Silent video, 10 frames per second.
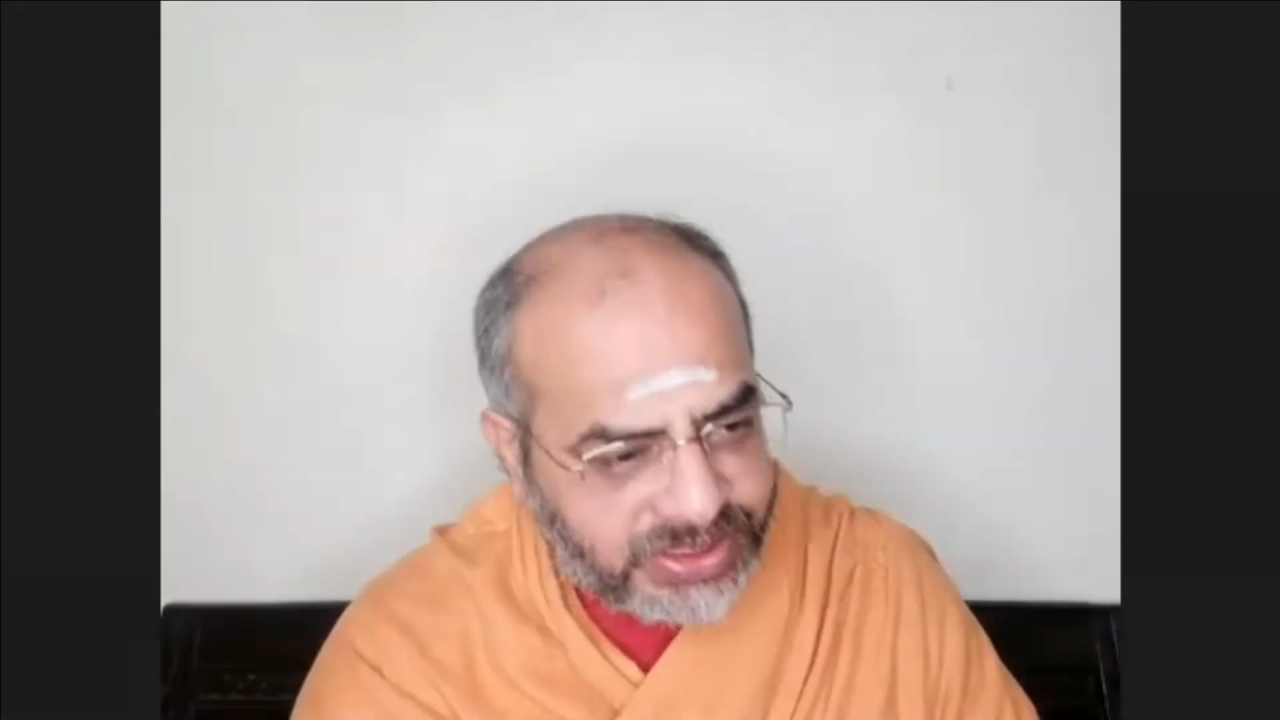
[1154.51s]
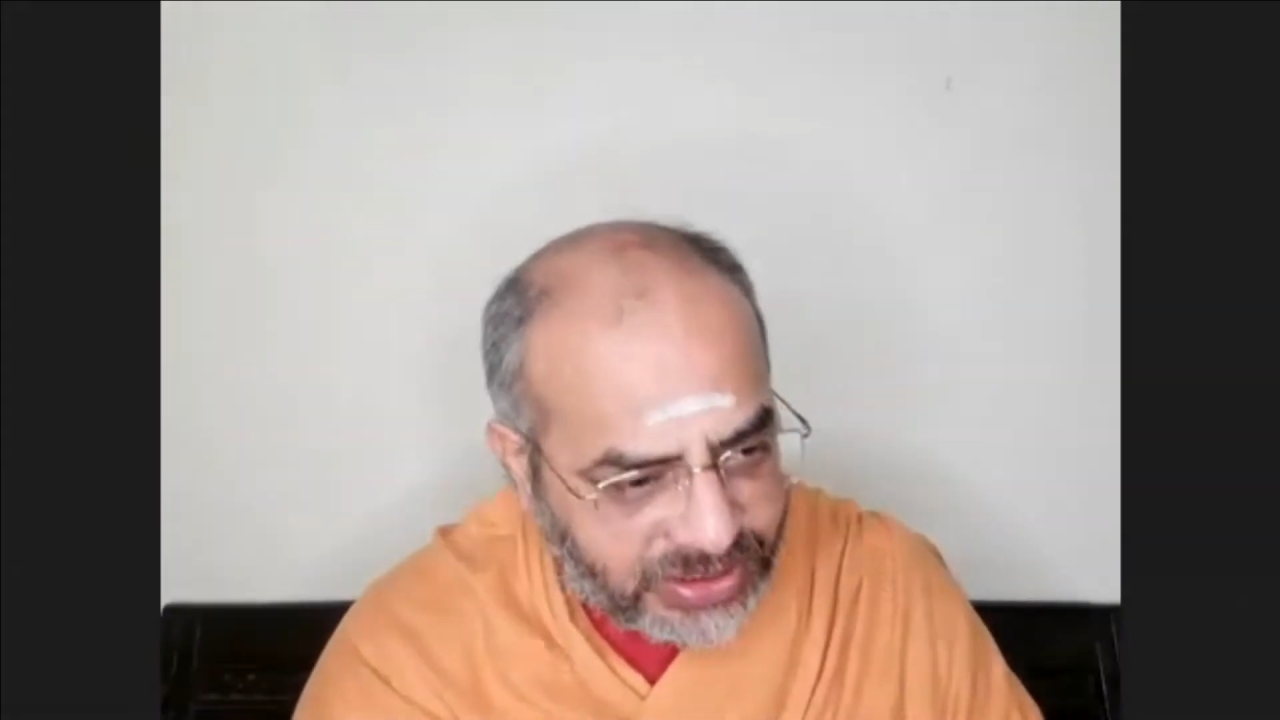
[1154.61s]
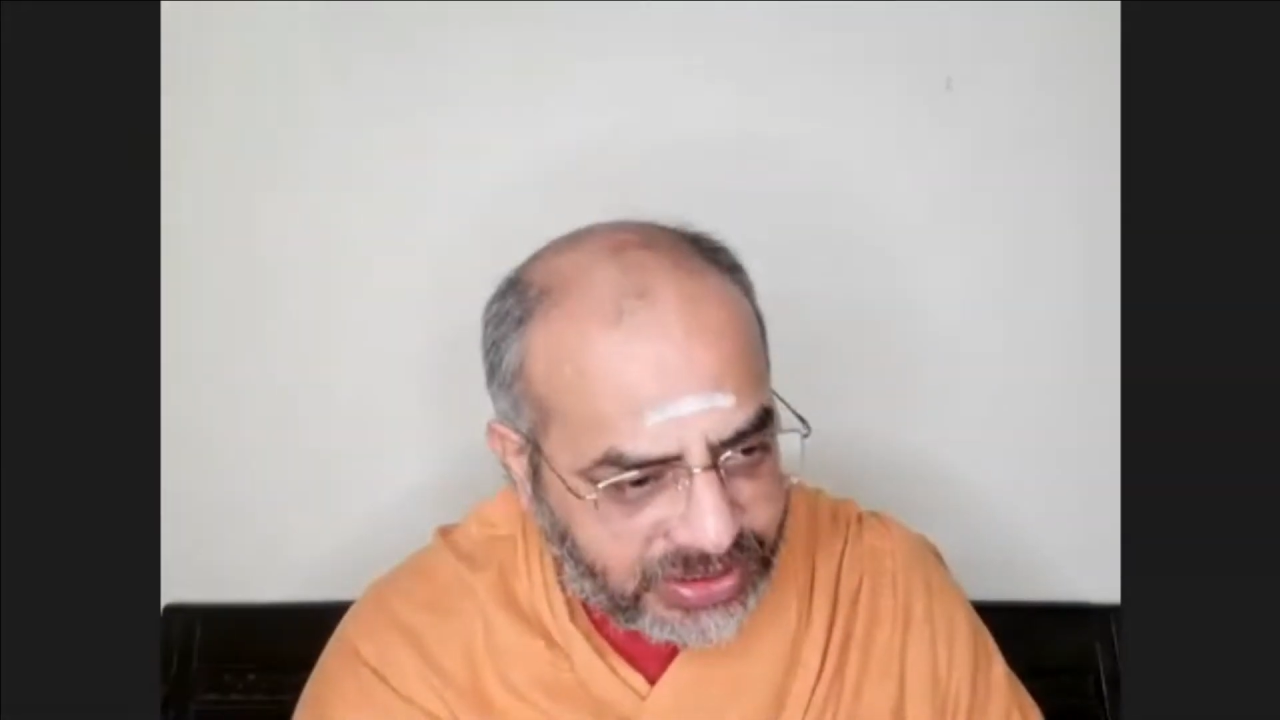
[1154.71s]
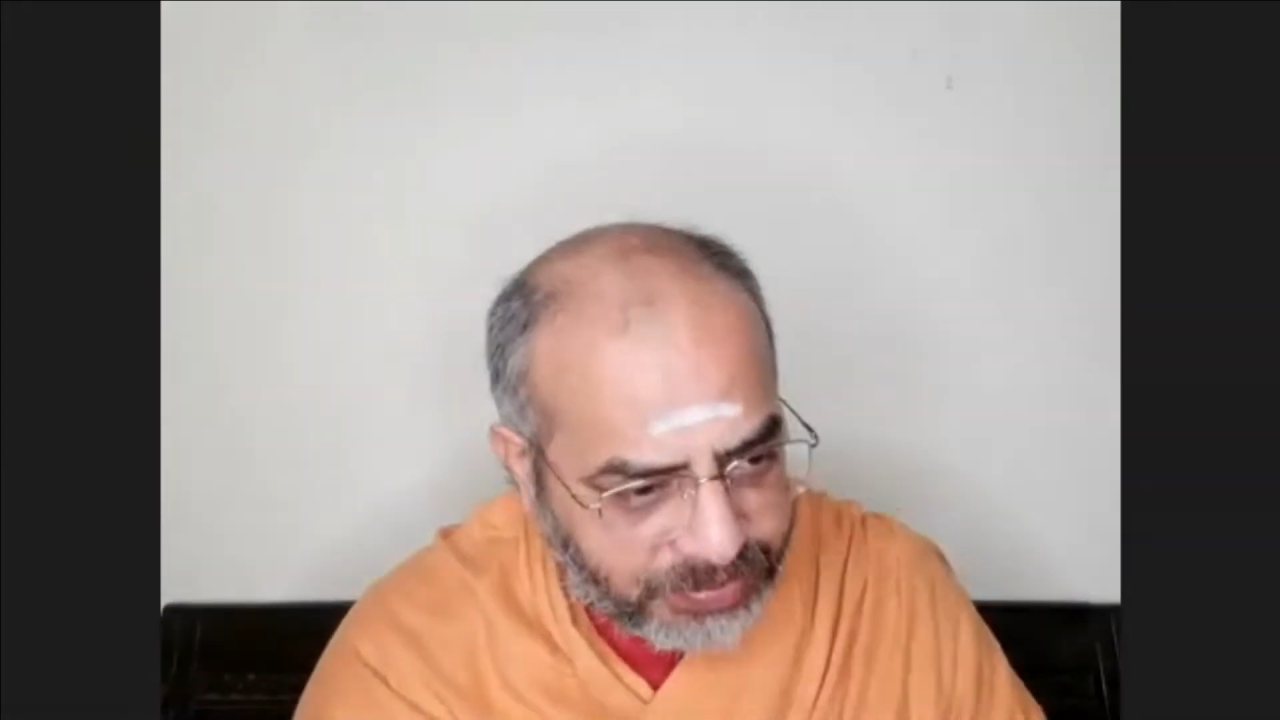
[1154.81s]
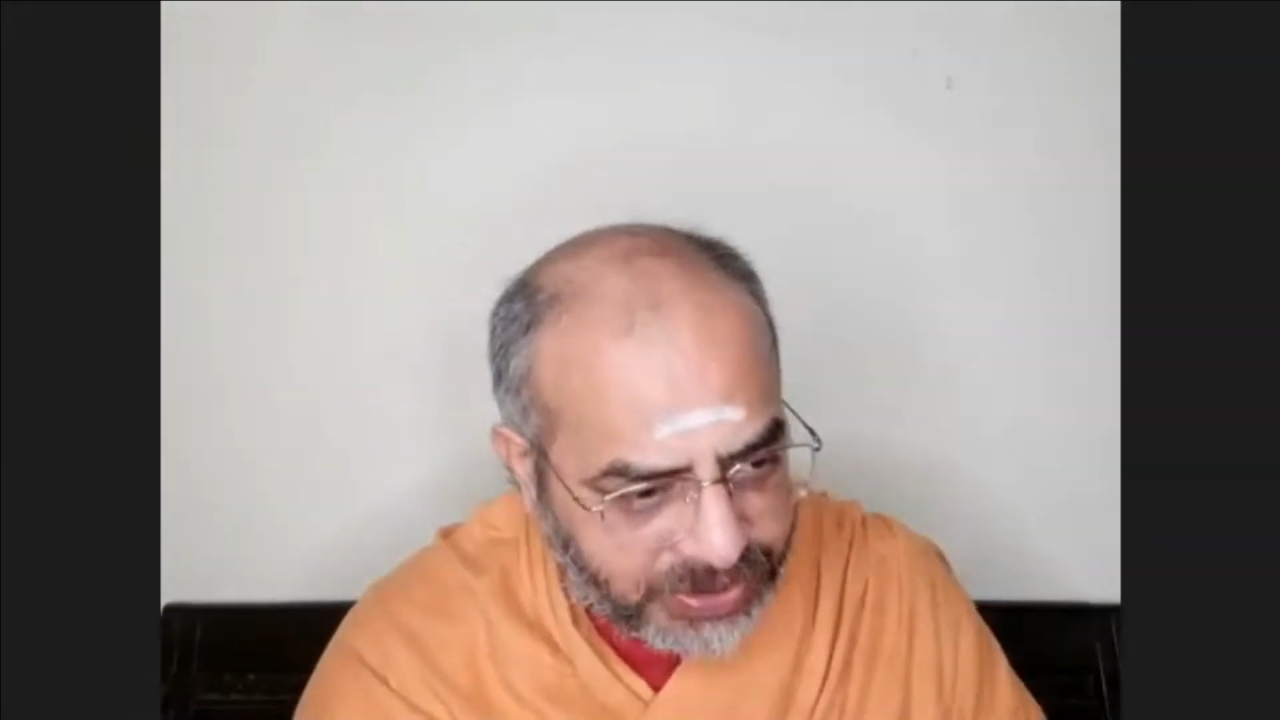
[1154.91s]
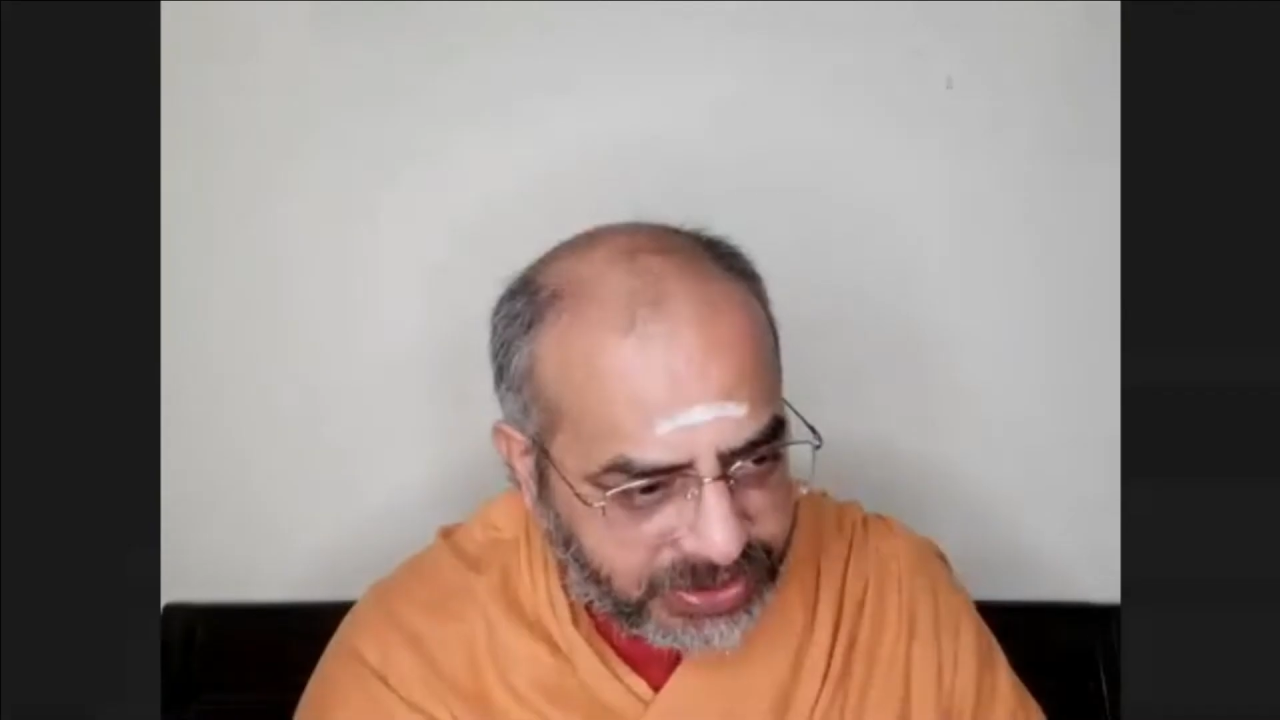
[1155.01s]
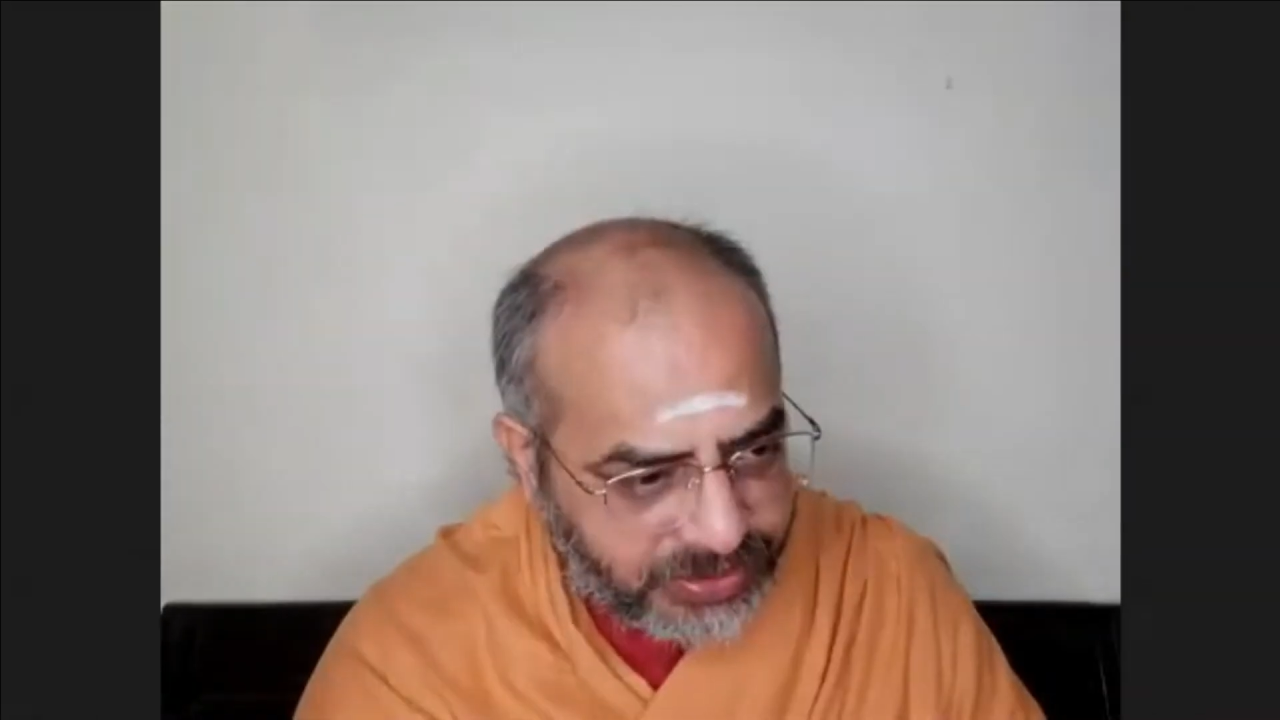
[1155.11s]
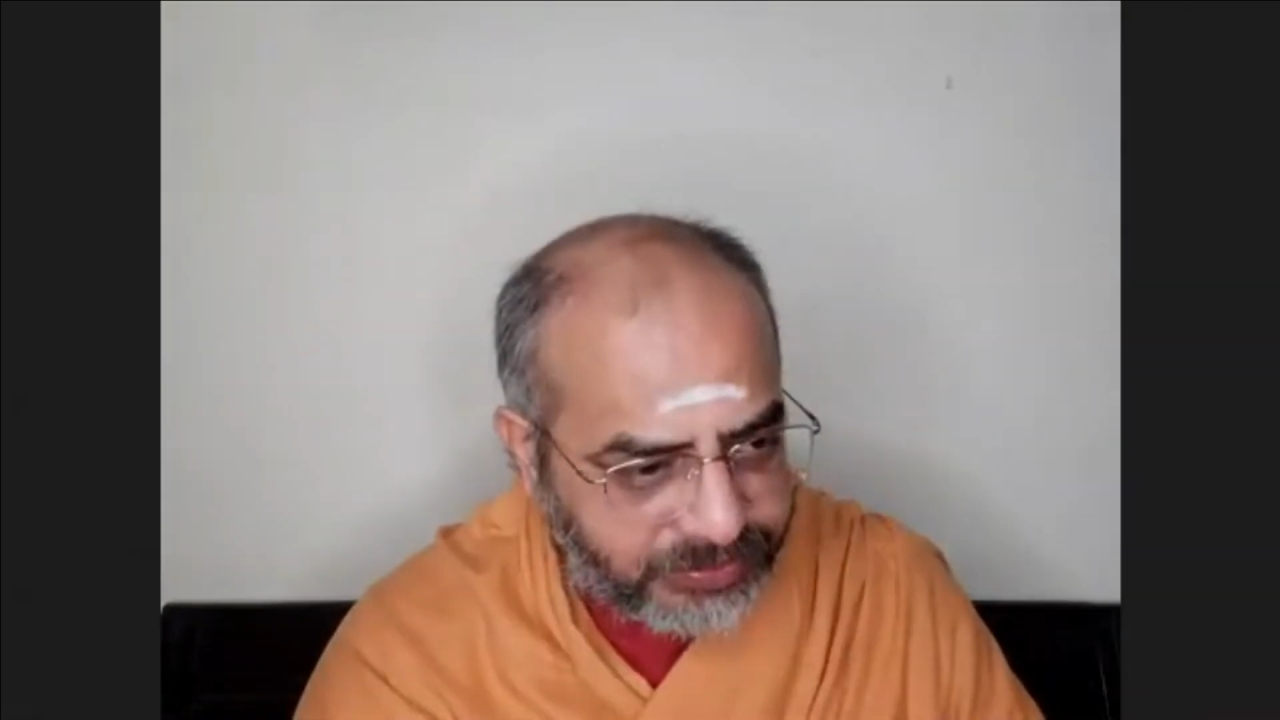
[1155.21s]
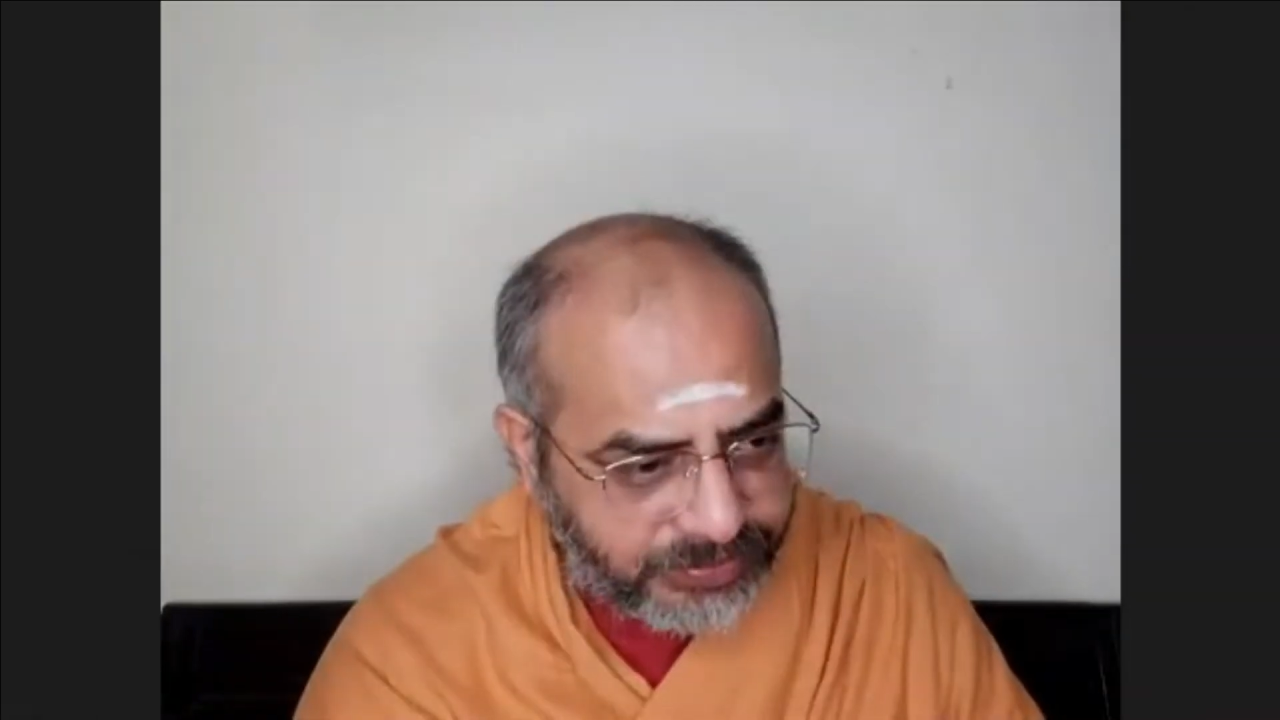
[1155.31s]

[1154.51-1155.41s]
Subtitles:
Ganpati?